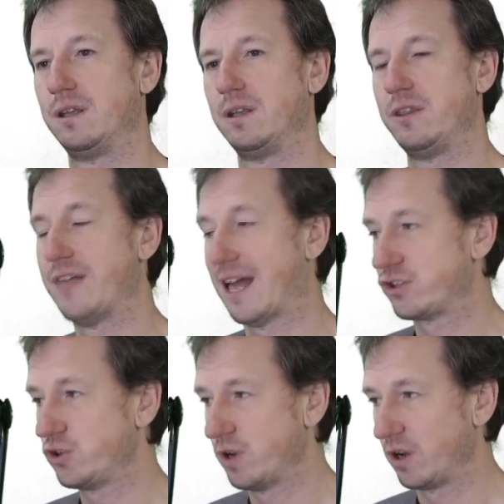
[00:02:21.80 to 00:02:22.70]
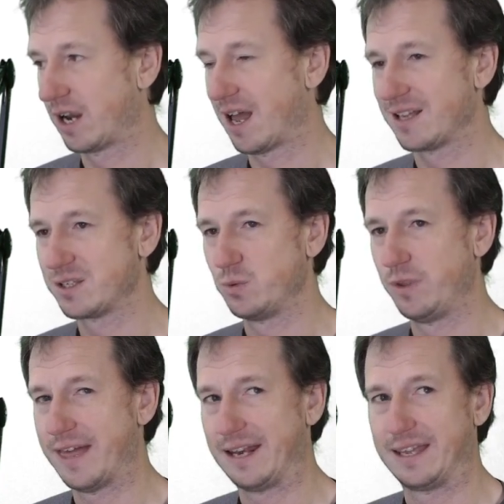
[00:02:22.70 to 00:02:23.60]
that pseudo class will
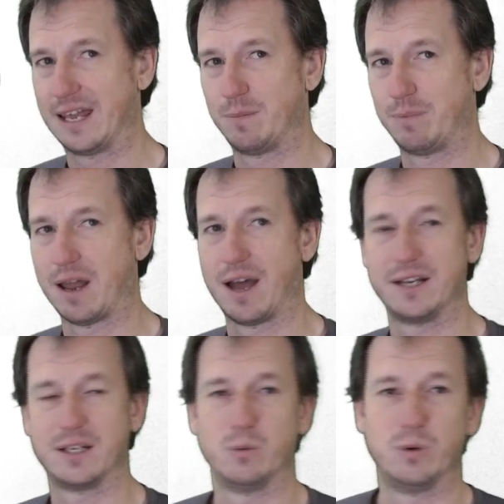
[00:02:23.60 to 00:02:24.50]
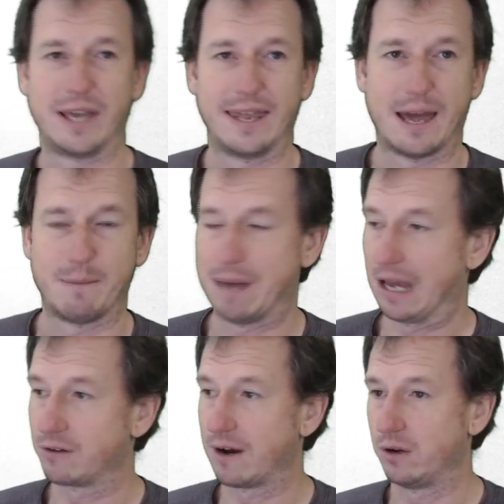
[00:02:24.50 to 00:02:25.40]
then get applied and we'll get that
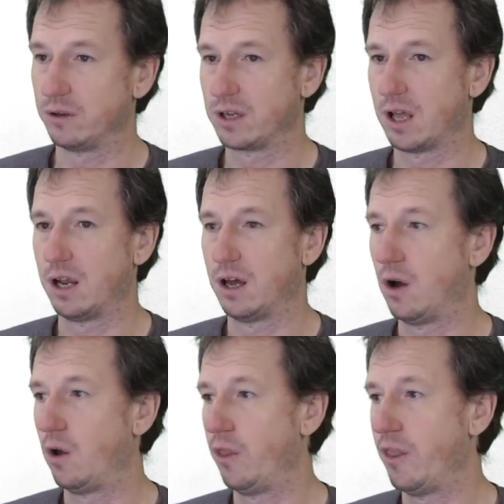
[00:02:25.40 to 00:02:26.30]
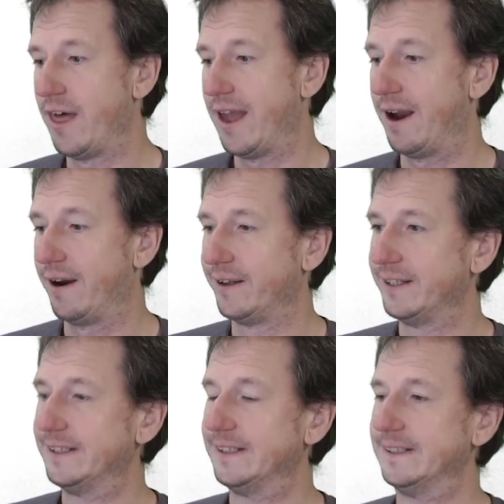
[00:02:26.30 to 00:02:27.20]
background color on there.
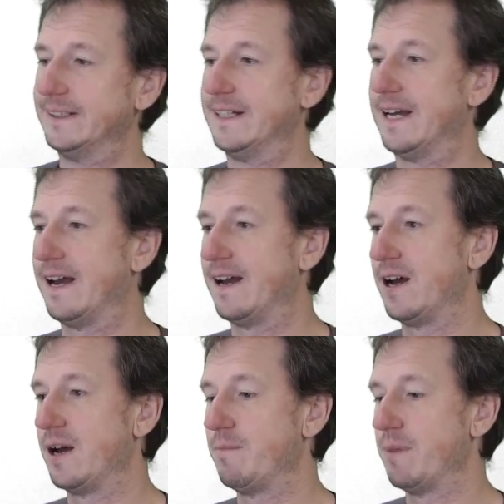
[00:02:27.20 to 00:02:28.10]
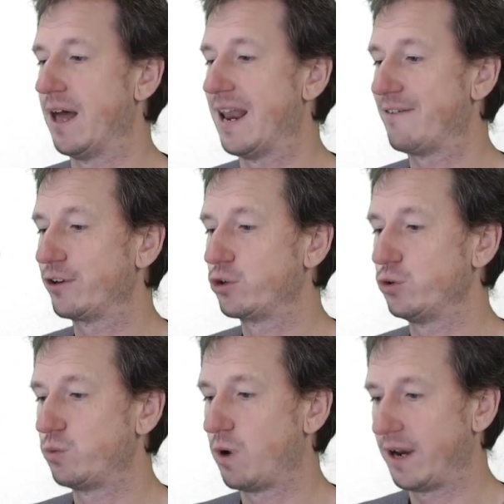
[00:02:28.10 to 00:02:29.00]
Um, another
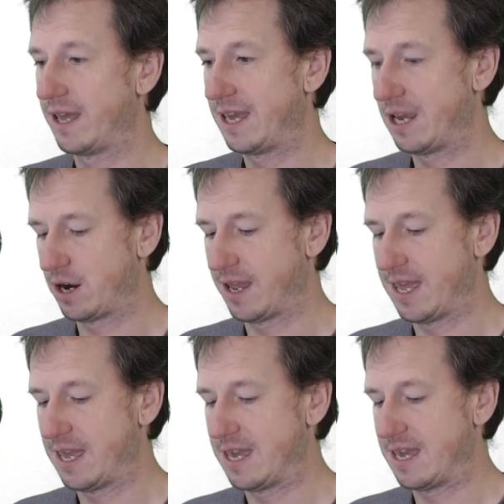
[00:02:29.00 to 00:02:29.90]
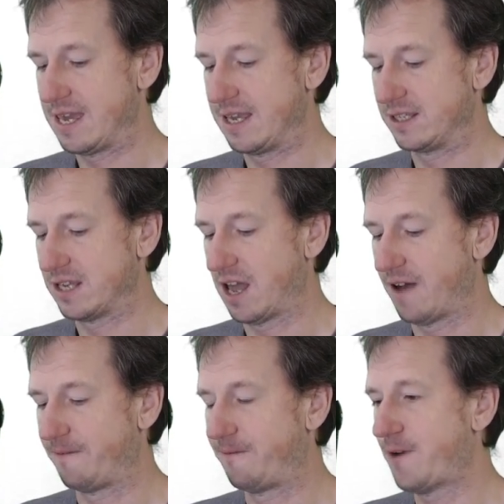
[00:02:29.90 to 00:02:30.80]
good one here is uh,
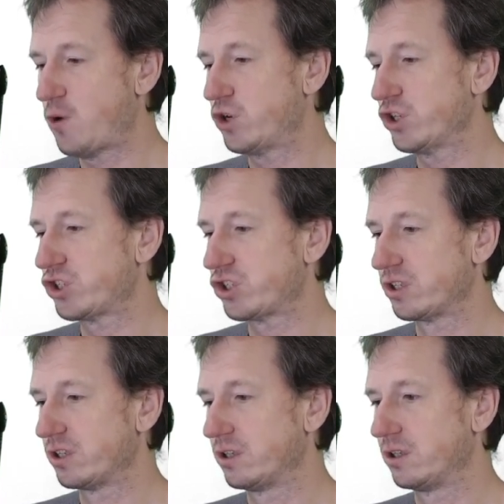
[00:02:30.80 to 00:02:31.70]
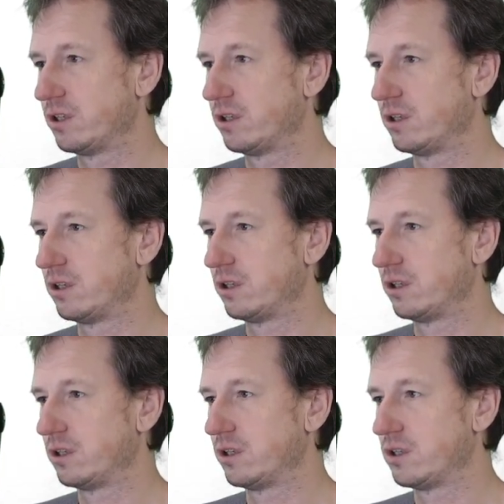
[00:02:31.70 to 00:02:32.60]
focus.
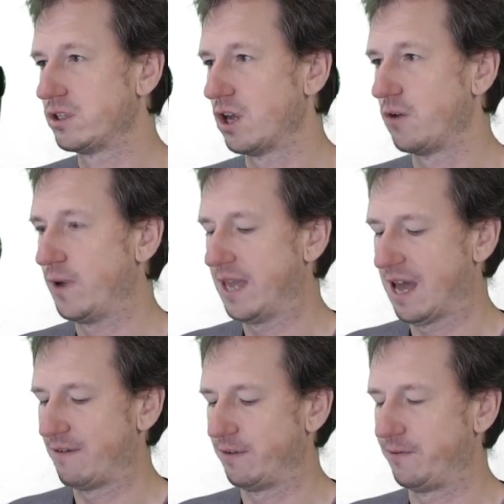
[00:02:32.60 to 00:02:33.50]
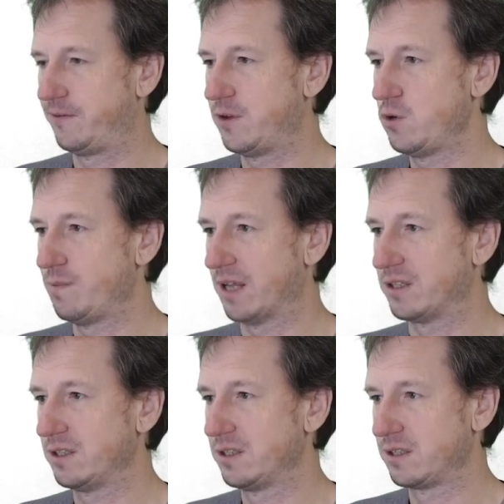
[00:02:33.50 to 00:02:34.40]
So we have a few
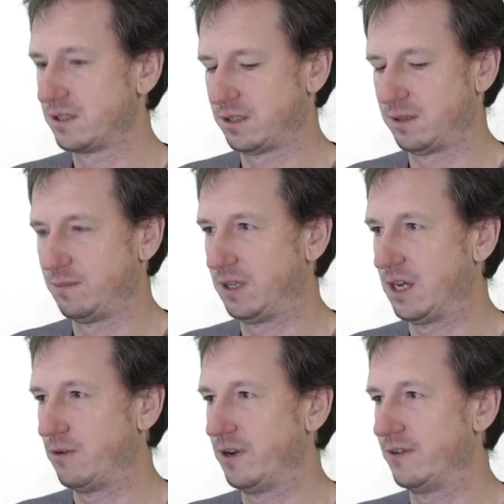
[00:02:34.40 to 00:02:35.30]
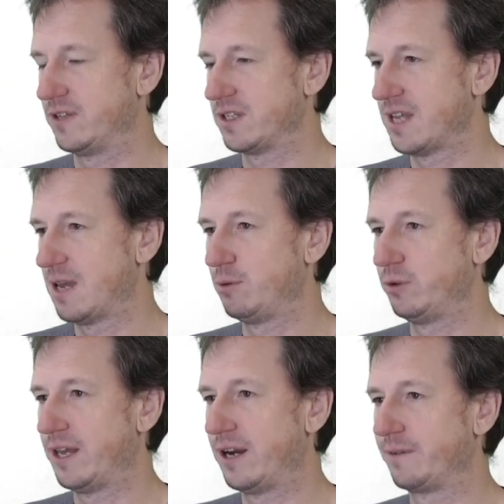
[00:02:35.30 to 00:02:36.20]
buttons. Get rid of disabled
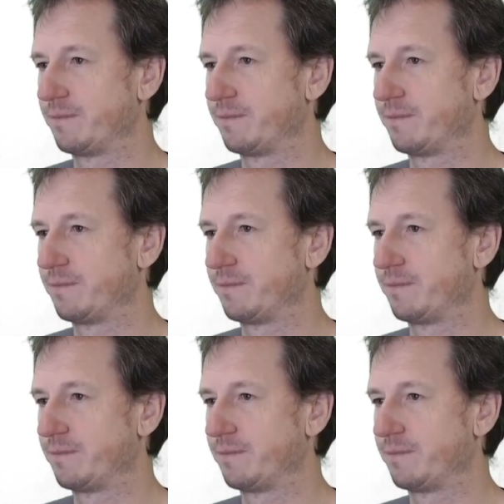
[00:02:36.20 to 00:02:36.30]
there.